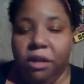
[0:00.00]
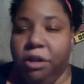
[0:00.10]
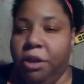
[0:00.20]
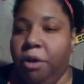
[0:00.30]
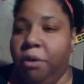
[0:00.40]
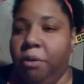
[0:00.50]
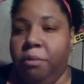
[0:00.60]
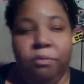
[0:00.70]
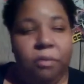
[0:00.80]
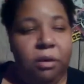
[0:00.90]
You
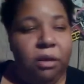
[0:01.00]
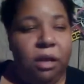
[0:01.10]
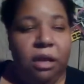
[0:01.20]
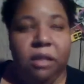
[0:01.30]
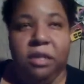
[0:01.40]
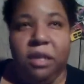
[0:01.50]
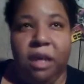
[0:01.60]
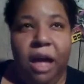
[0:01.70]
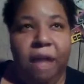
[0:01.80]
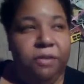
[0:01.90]
know, it's a
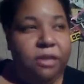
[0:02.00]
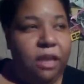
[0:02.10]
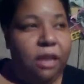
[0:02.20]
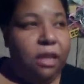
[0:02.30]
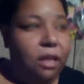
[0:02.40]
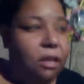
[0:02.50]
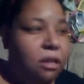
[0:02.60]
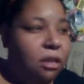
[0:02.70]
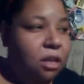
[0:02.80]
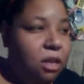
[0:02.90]

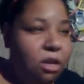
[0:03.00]
godforsaken,